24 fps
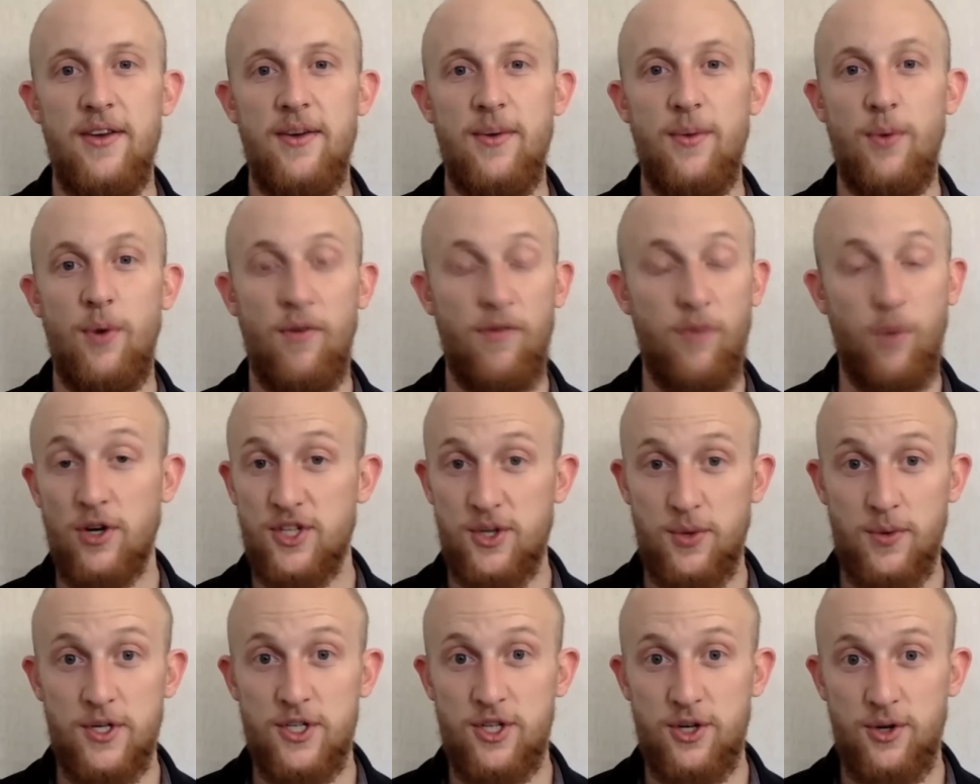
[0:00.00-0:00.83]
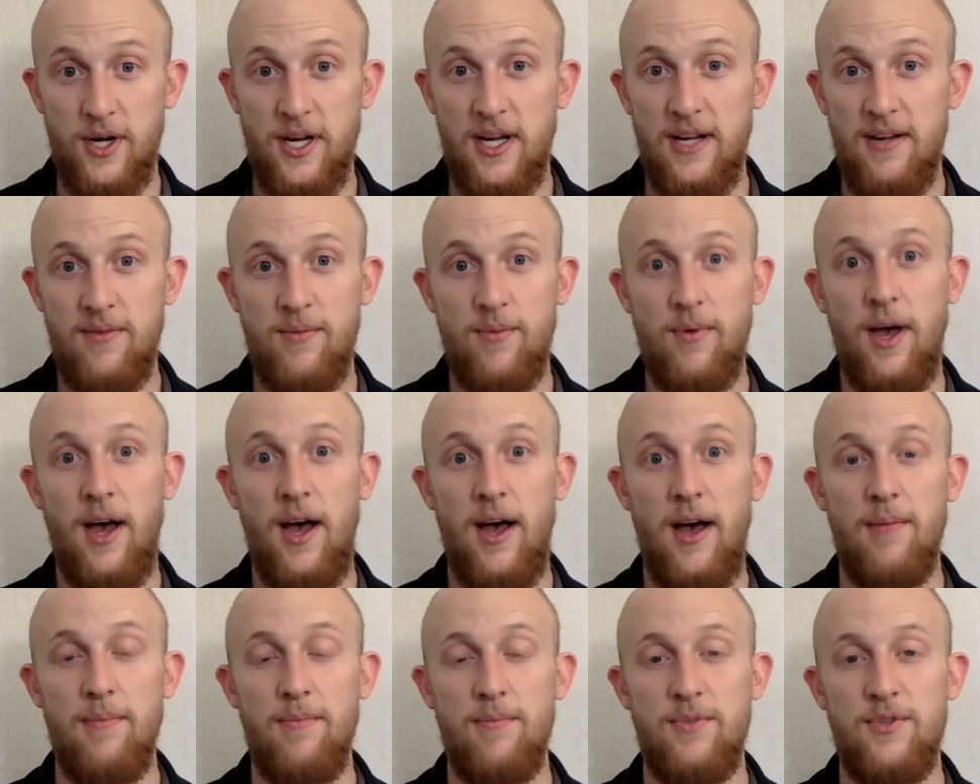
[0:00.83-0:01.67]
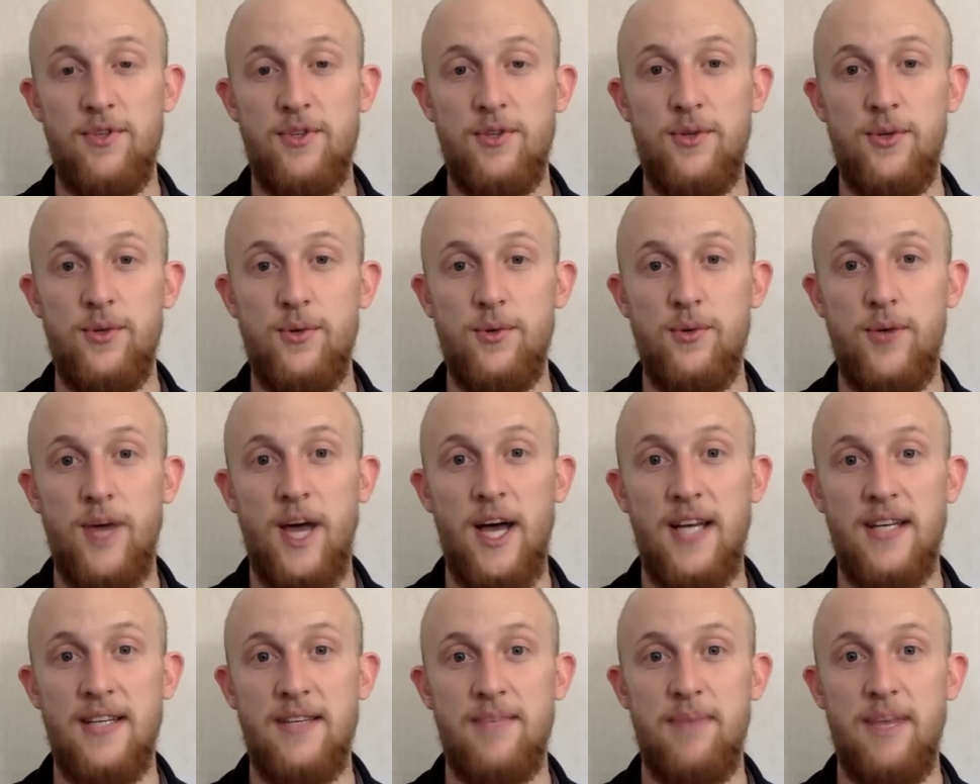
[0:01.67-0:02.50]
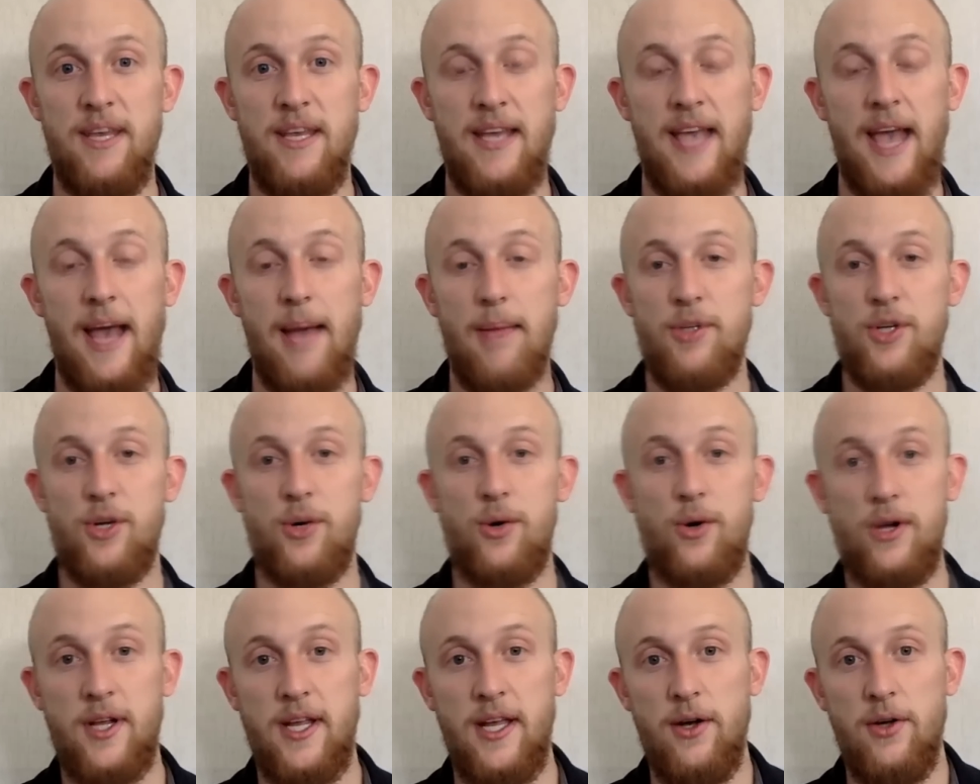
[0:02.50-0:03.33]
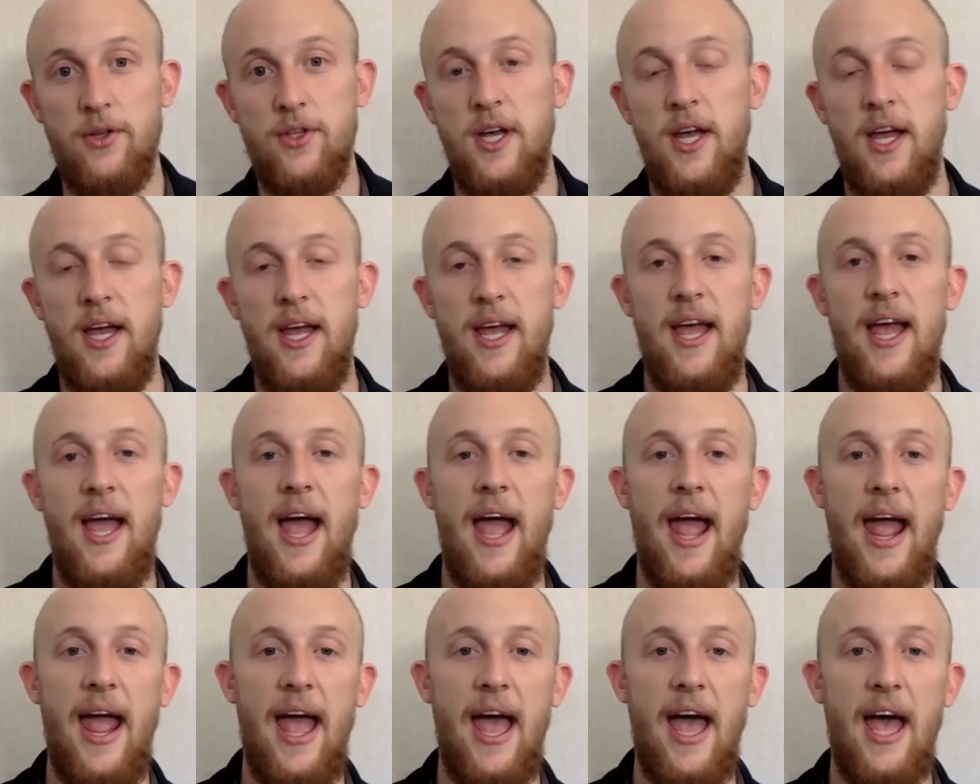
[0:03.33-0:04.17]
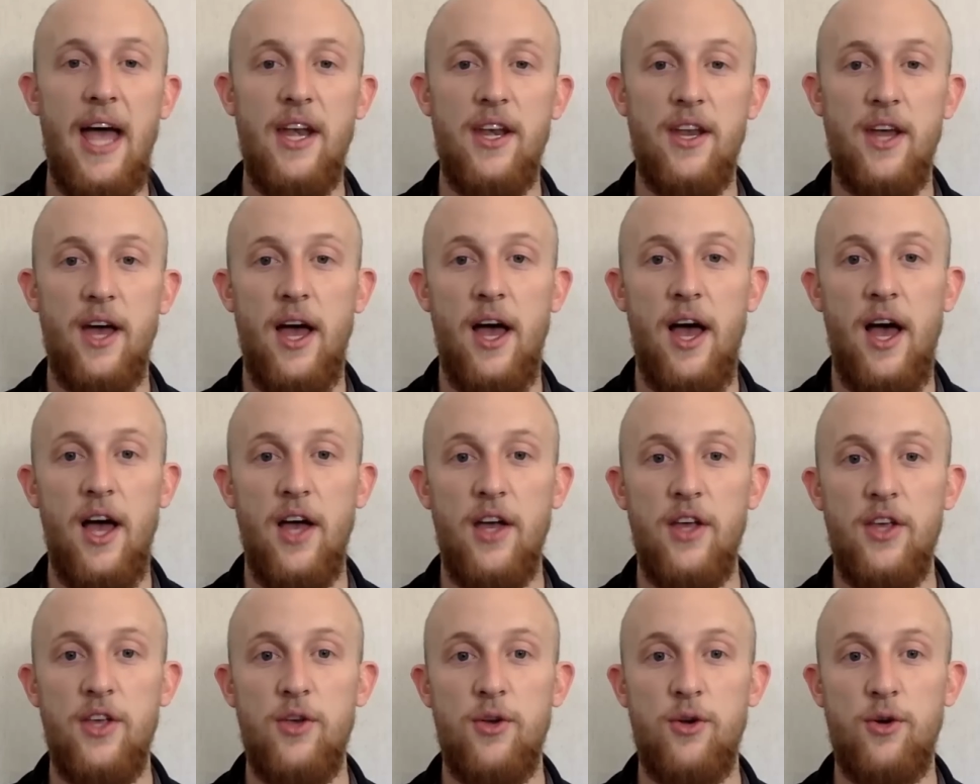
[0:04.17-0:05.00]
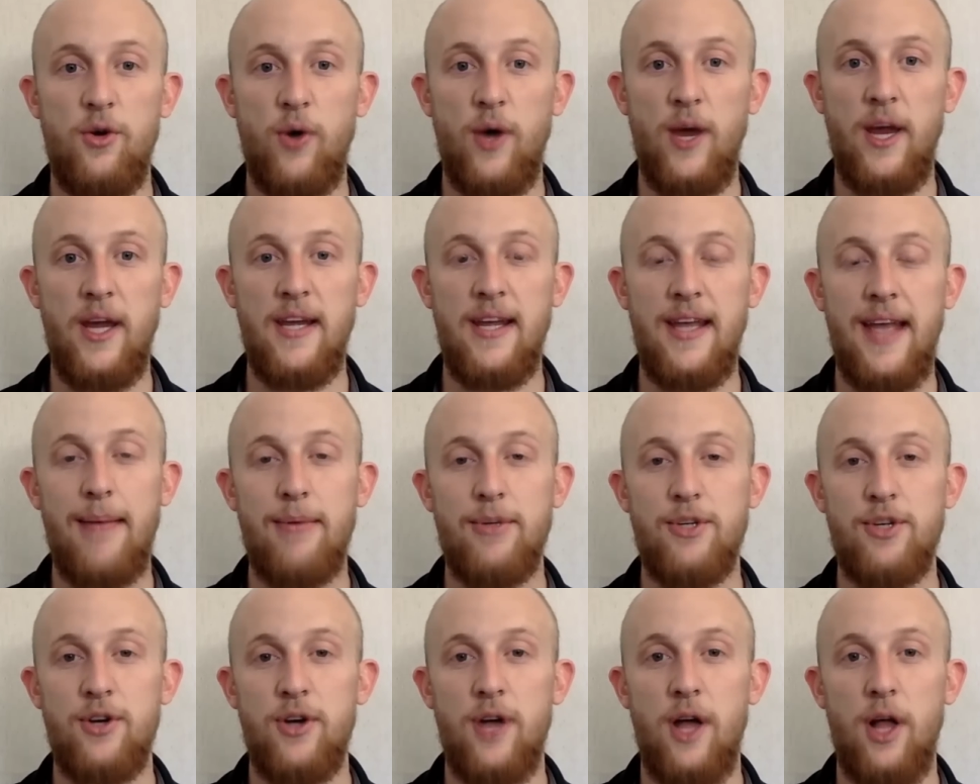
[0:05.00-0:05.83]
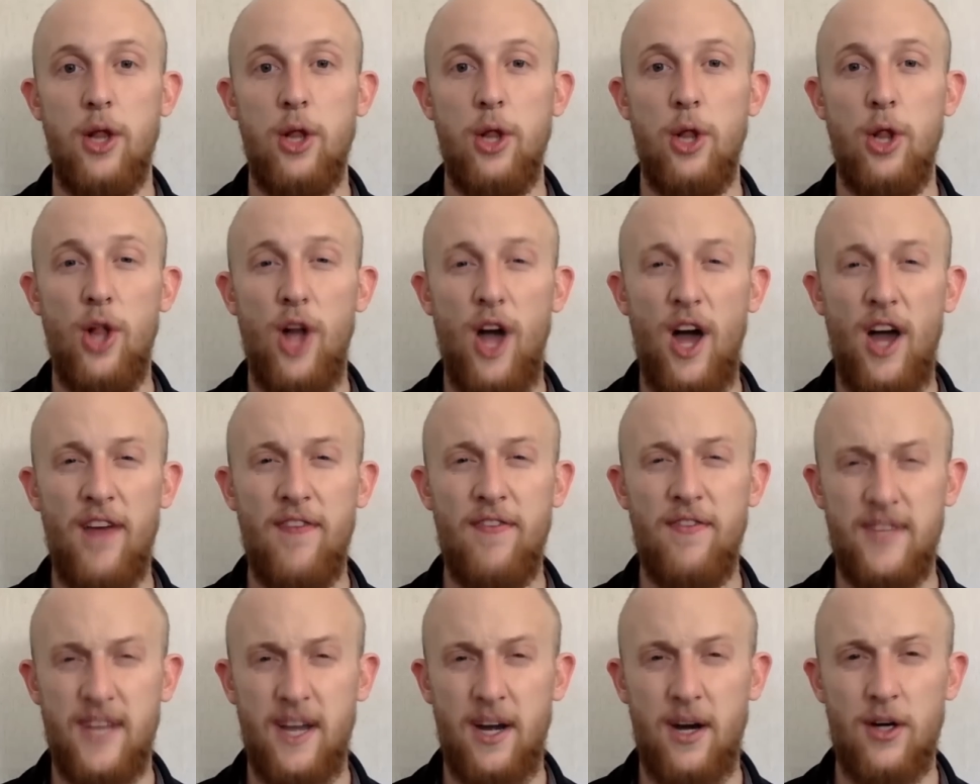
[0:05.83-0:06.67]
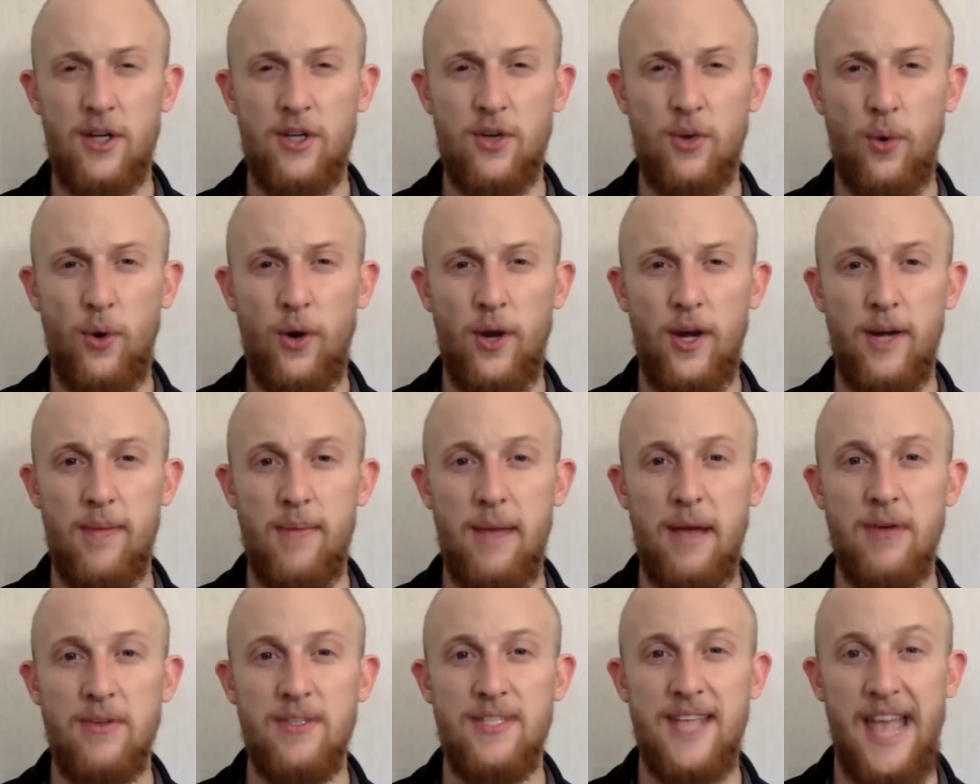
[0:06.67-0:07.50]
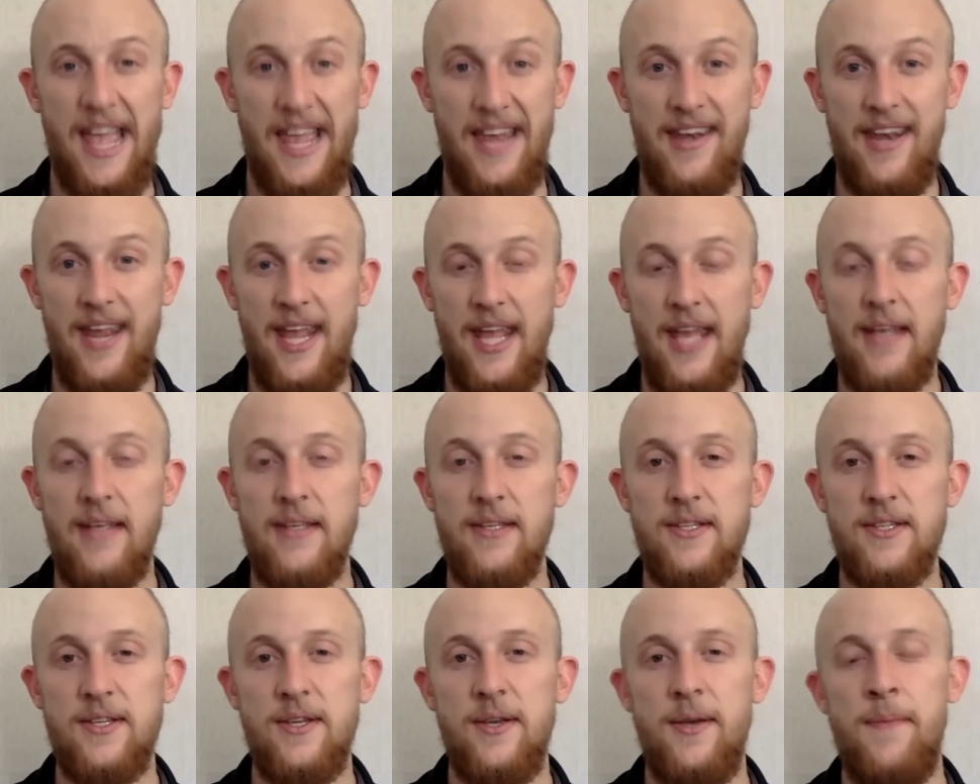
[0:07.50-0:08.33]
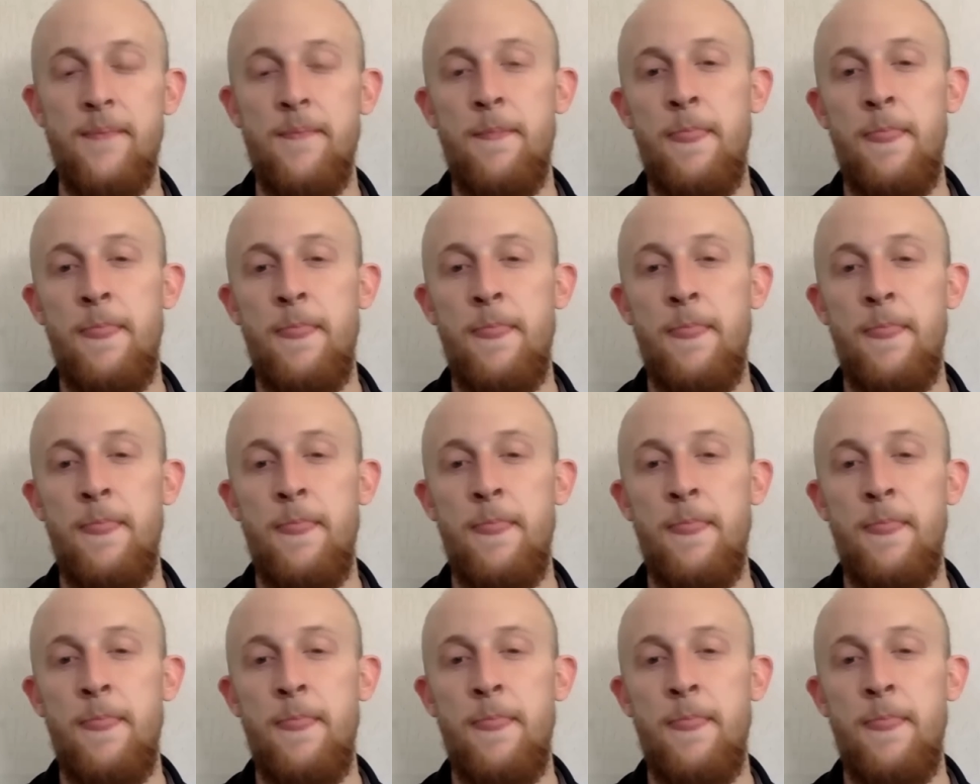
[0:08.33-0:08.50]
were forced to retreat to not be captured or killed. And Ukraine captured a lot of territory in about 10 days.